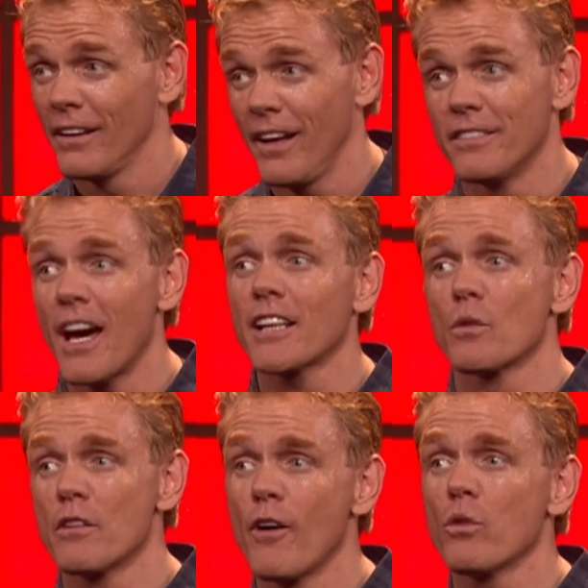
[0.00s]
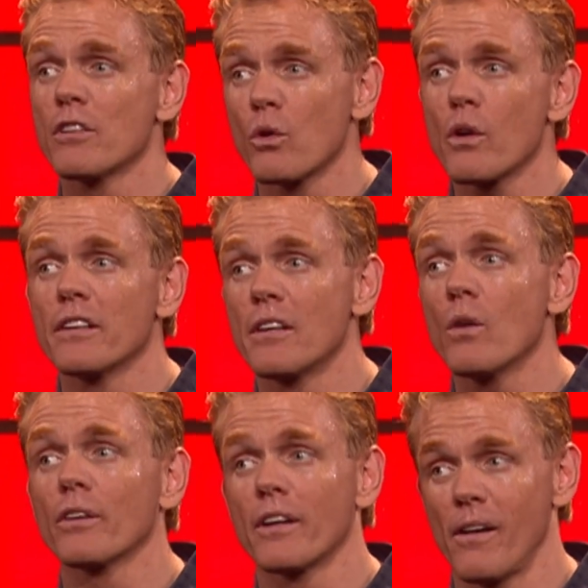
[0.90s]
A doctor revoked his organ
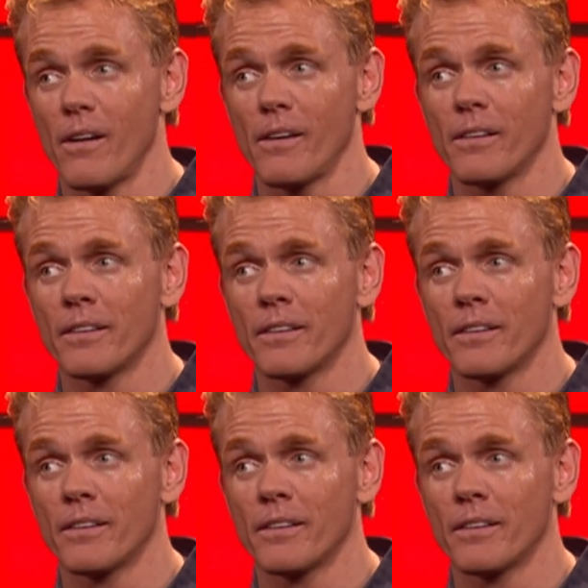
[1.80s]
donor card.